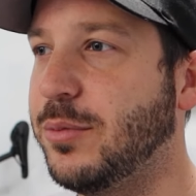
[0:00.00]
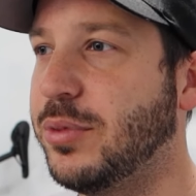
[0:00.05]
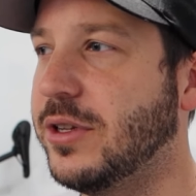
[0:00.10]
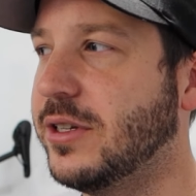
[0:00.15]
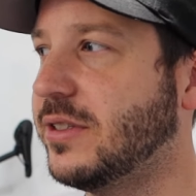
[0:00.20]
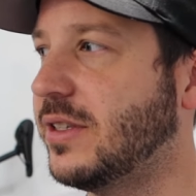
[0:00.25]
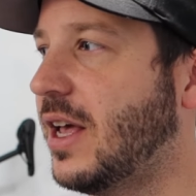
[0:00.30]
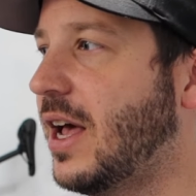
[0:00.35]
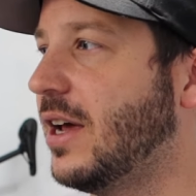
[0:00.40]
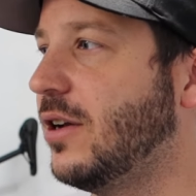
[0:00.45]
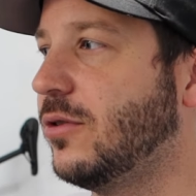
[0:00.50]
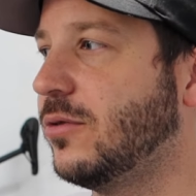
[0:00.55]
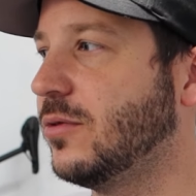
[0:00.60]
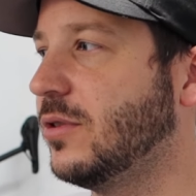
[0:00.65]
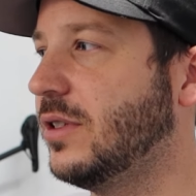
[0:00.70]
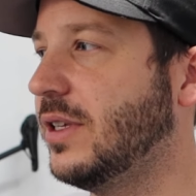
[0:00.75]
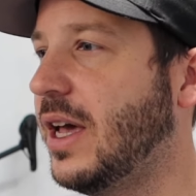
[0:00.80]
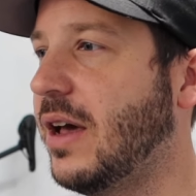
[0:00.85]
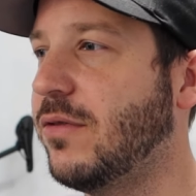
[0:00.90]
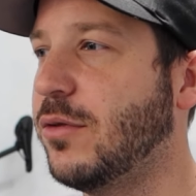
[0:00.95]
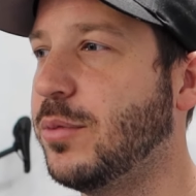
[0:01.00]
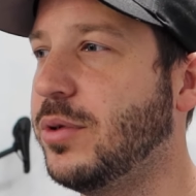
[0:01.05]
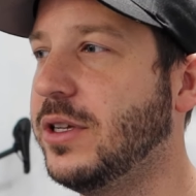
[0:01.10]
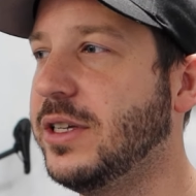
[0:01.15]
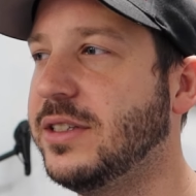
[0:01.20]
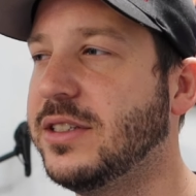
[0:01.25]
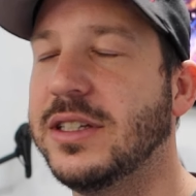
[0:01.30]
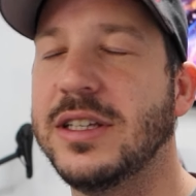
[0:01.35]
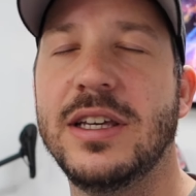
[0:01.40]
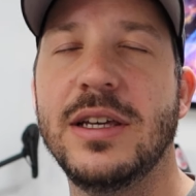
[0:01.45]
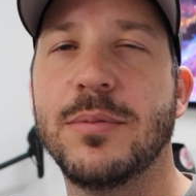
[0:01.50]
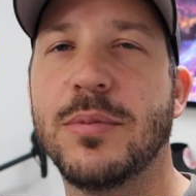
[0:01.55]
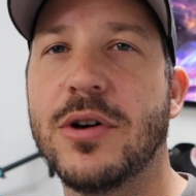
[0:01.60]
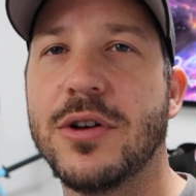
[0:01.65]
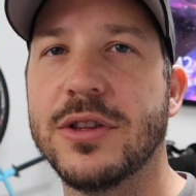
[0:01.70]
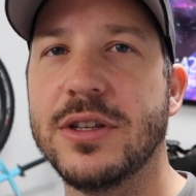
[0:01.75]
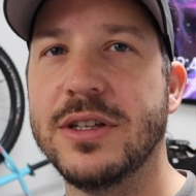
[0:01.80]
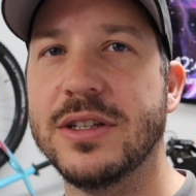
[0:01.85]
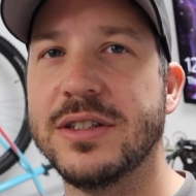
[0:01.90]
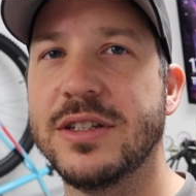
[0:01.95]
Plus, I don't really have a place to keep
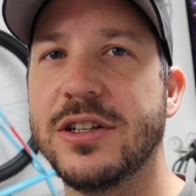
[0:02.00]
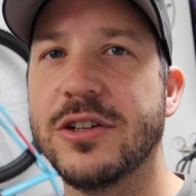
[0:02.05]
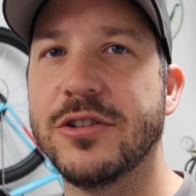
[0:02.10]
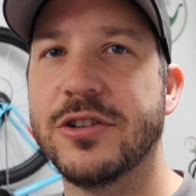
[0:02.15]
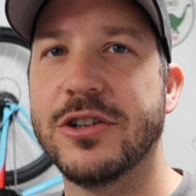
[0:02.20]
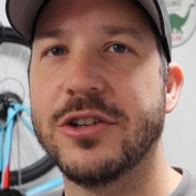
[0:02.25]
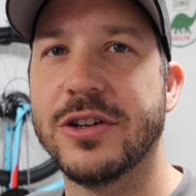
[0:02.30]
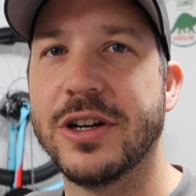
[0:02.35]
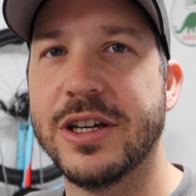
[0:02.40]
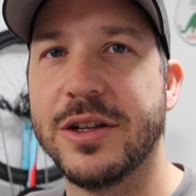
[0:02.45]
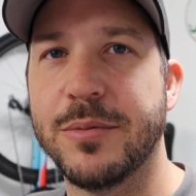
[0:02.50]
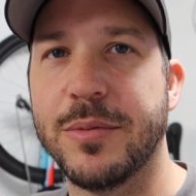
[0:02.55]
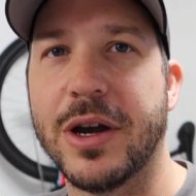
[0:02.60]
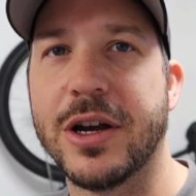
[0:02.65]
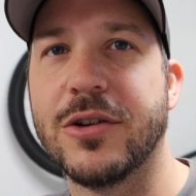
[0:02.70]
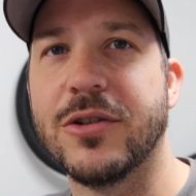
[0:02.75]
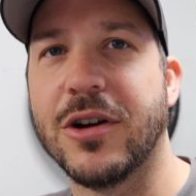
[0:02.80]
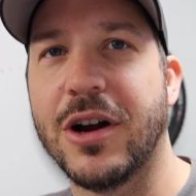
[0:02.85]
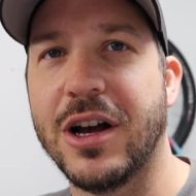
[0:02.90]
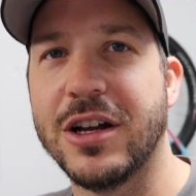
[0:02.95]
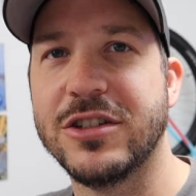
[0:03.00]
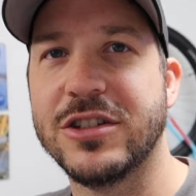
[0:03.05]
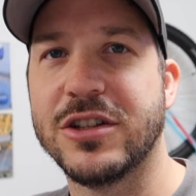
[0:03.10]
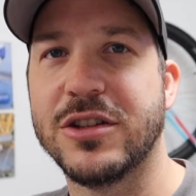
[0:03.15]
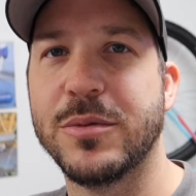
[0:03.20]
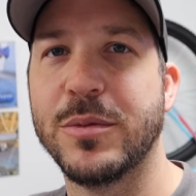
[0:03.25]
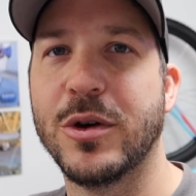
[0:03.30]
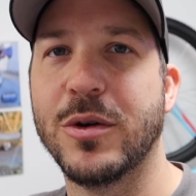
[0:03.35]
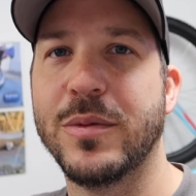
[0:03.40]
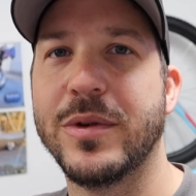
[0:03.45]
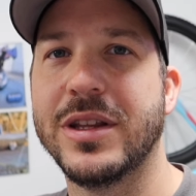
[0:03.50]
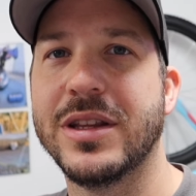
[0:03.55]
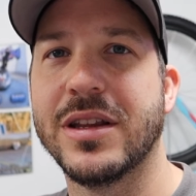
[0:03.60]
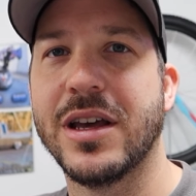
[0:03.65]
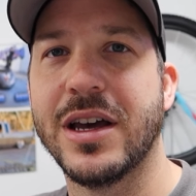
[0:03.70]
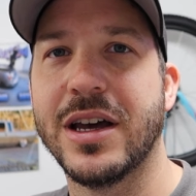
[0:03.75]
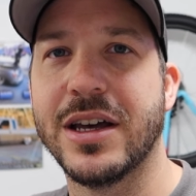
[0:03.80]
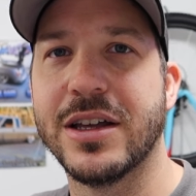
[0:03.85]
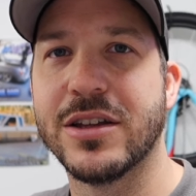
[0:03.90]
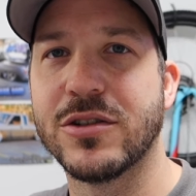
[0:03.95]
all the interior in my garage at the moment.
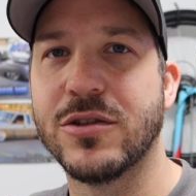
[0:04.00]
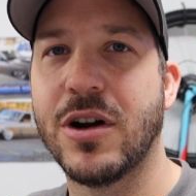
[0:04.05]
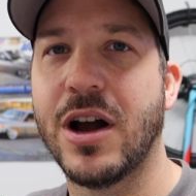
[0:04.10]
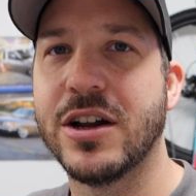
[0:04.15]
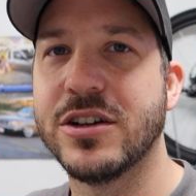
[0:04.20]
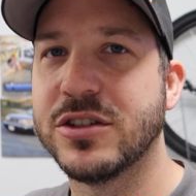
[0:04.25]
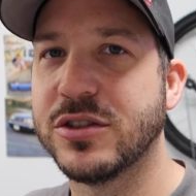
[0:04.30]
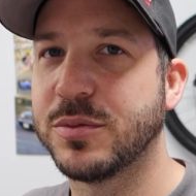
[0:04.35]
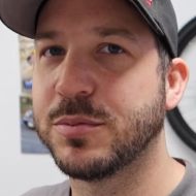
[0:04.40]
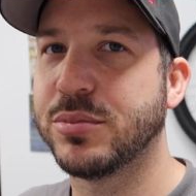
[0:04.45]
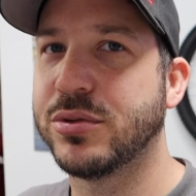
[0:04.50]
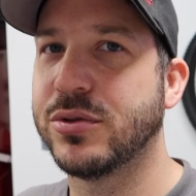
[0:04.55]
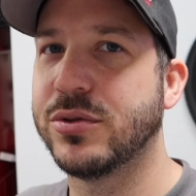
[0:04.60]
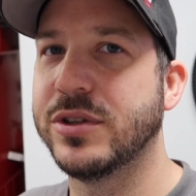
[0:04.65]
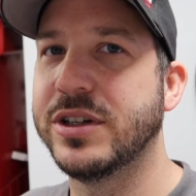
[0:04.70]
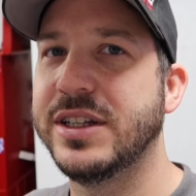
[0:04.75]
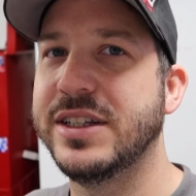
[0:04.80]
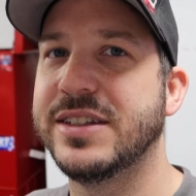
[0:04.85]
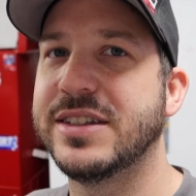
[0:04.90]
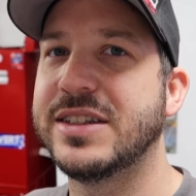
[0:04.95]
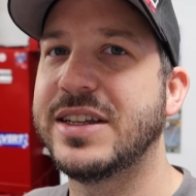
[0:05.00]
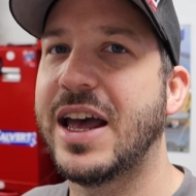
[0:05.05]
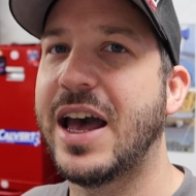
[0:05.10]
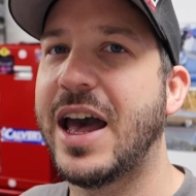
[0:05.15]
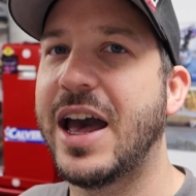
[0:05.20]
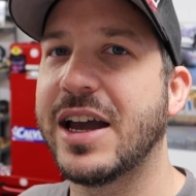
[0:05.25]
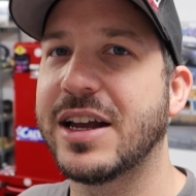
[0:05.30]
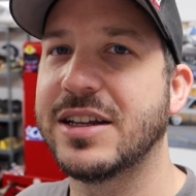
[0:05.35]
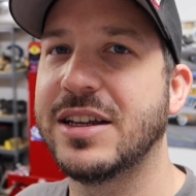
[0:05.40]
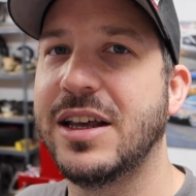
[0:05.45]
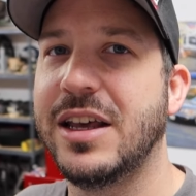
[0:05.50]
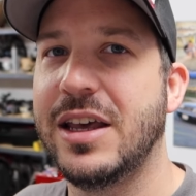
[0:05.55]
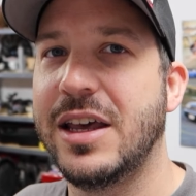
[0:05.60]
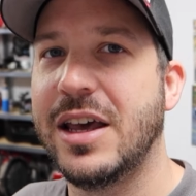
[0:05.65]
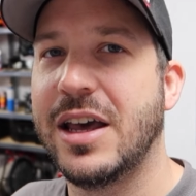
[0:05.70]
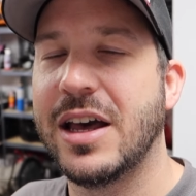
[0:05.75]
The garage is pretty stacked.